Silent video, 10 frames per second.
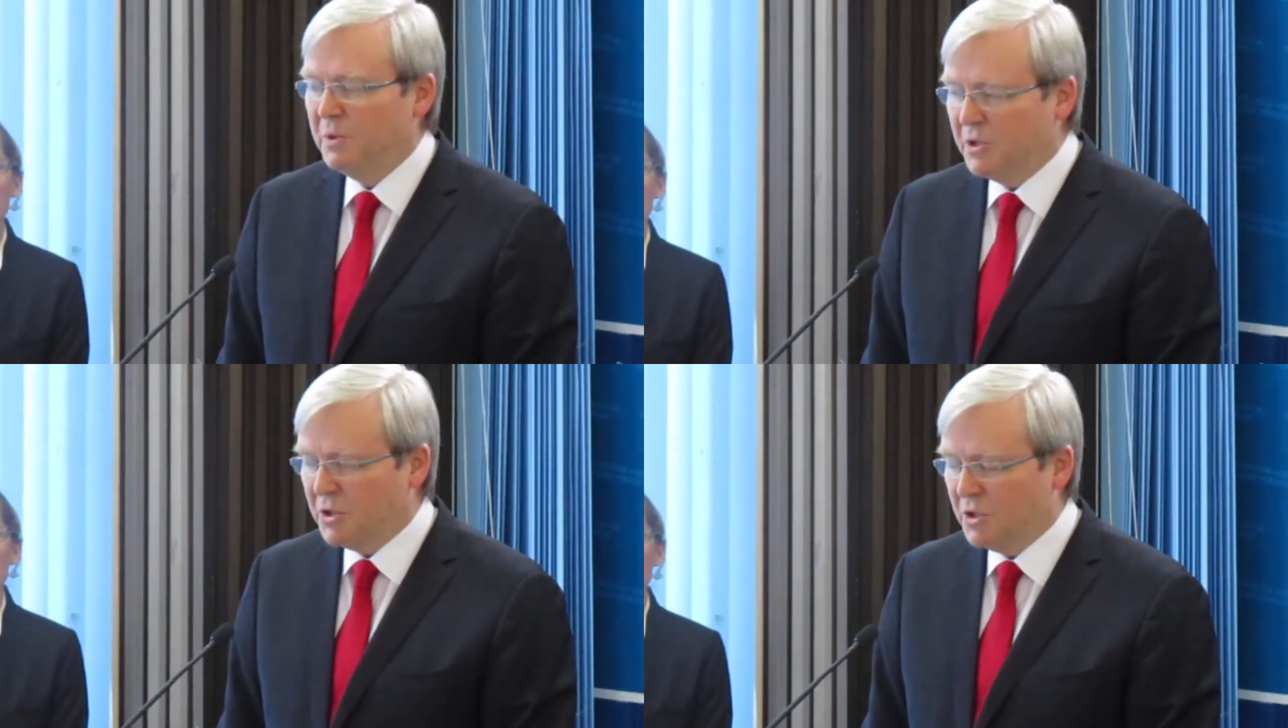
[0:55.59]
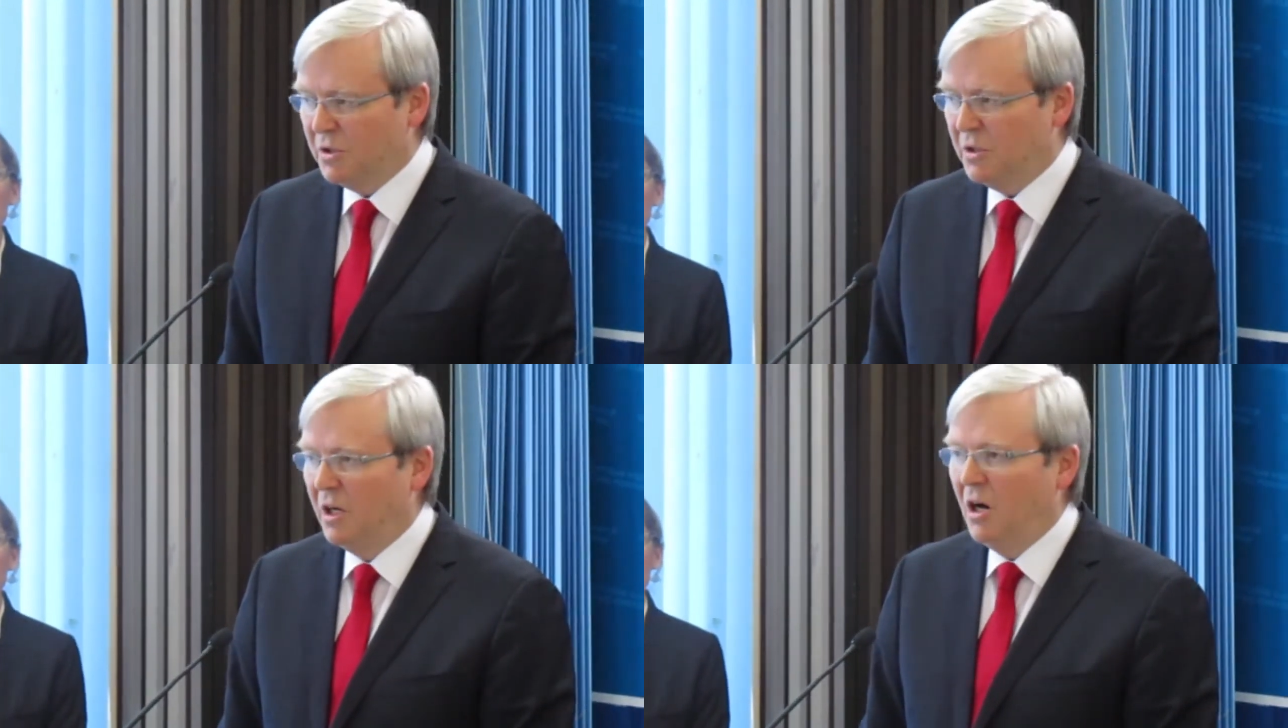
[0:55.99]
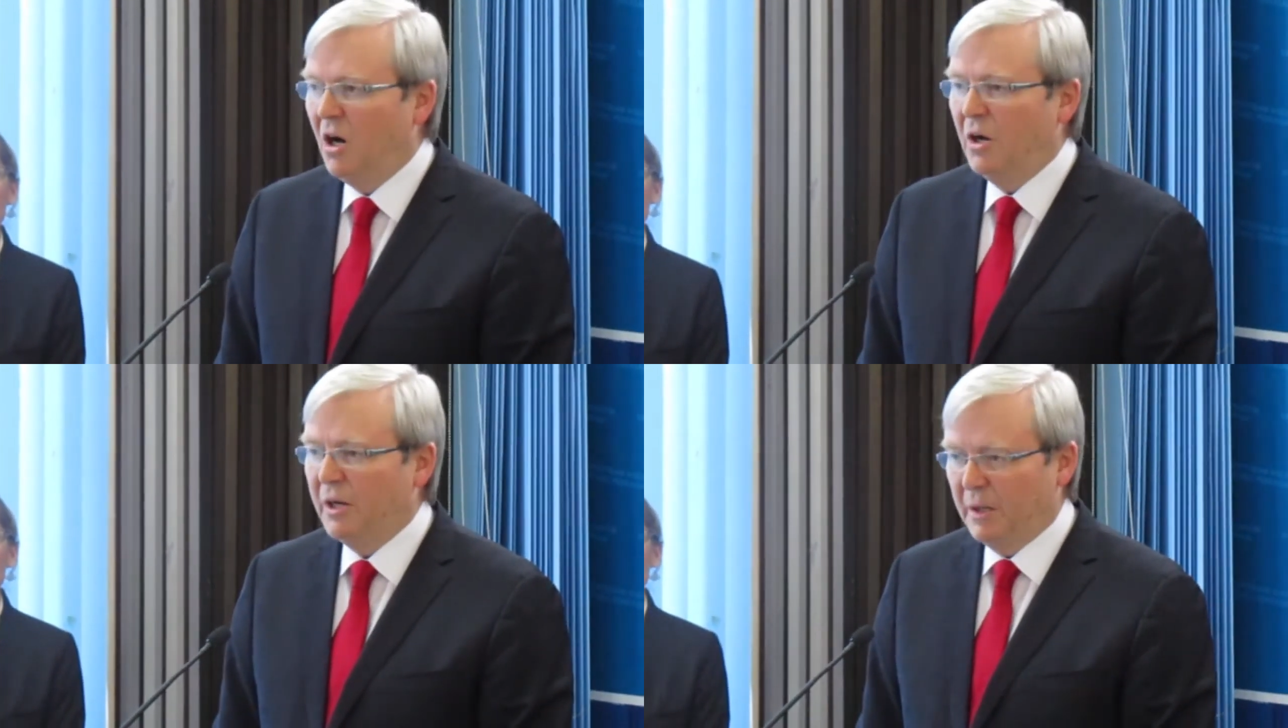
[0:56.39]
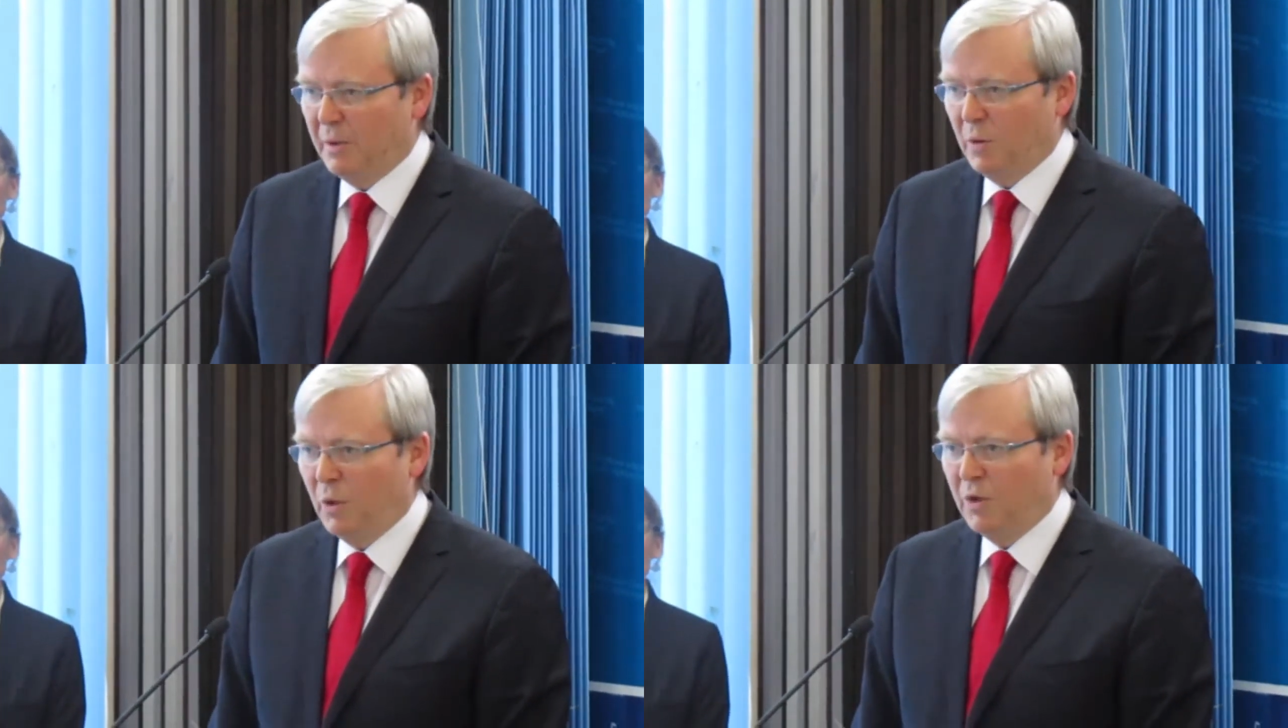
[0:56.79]
position on
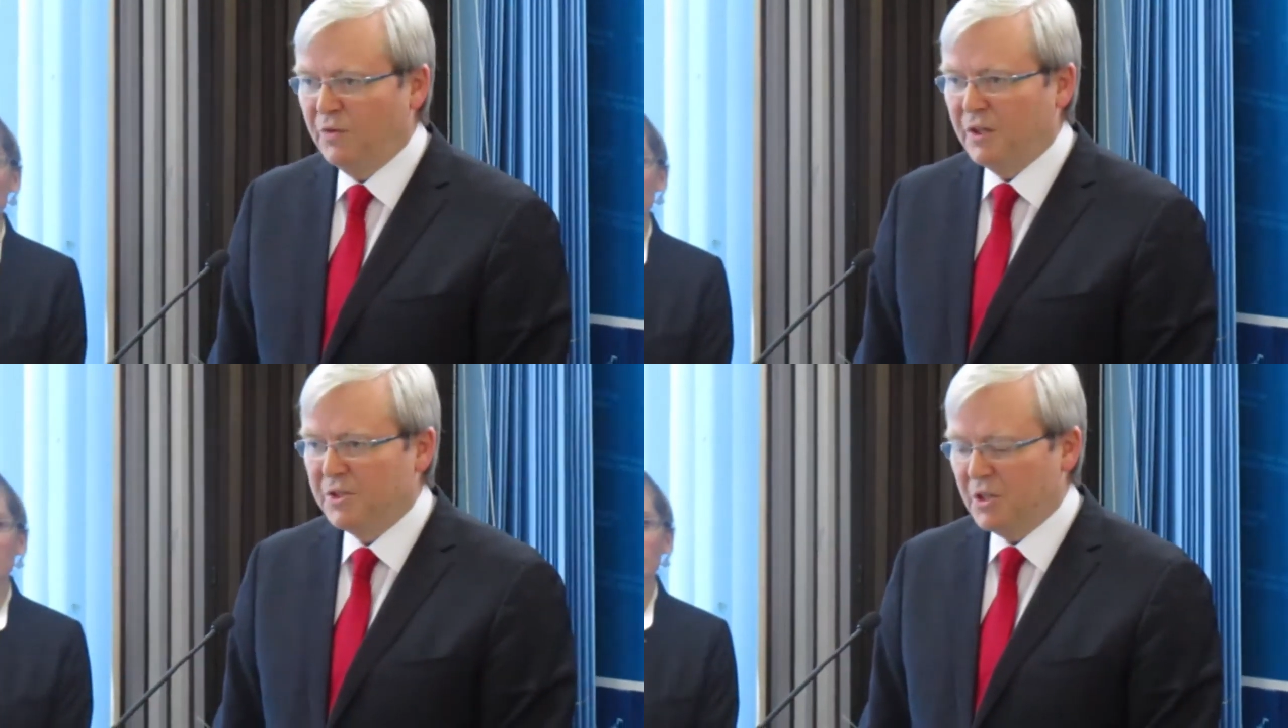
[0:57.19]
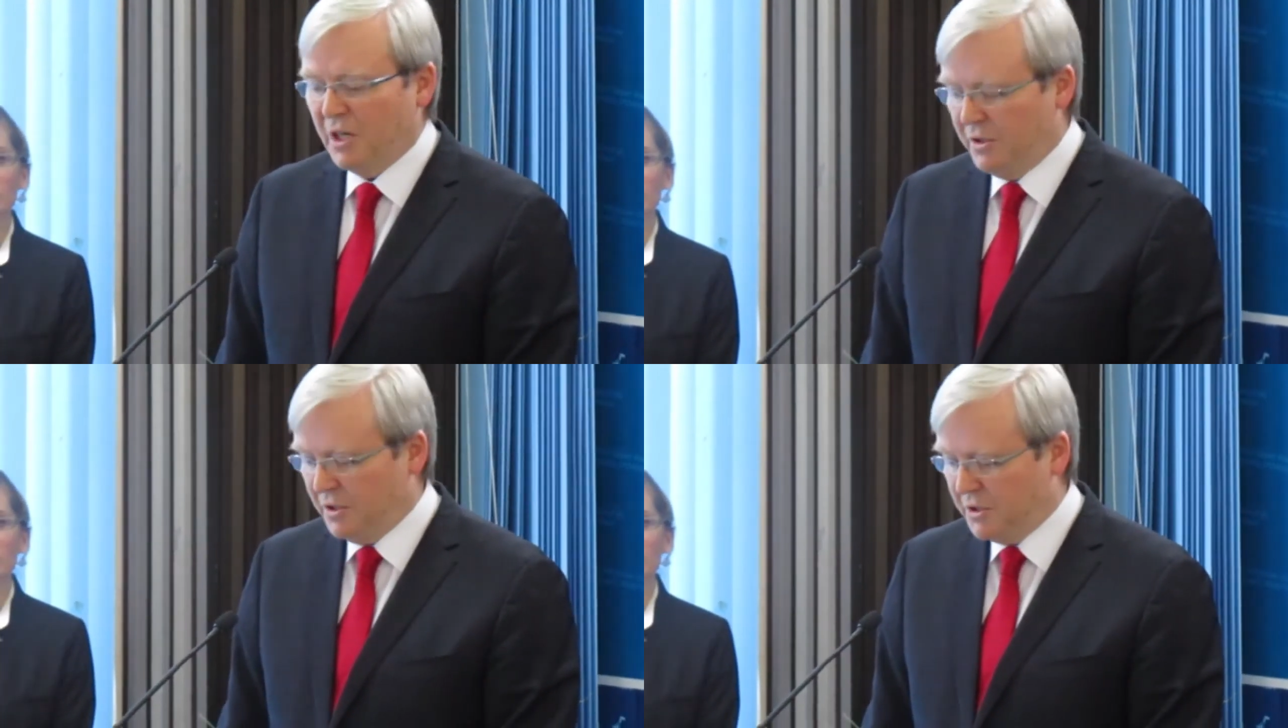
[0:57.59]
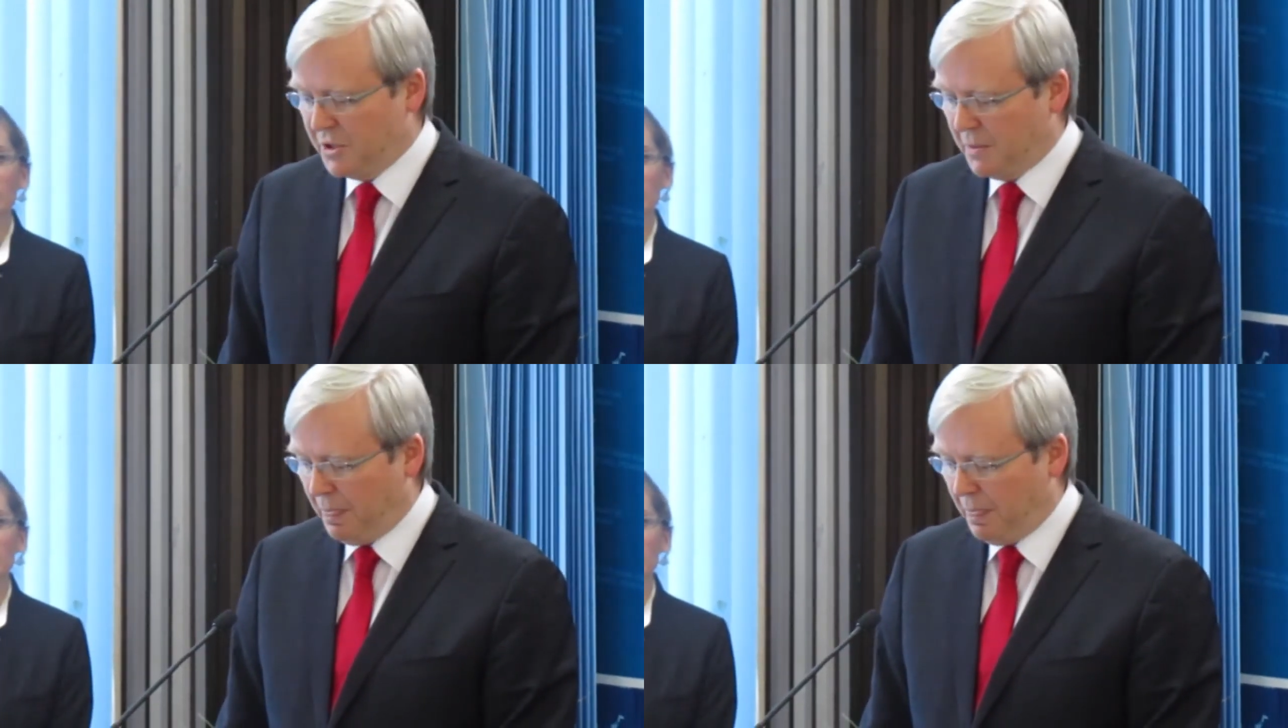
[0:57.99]
animal welfare standards.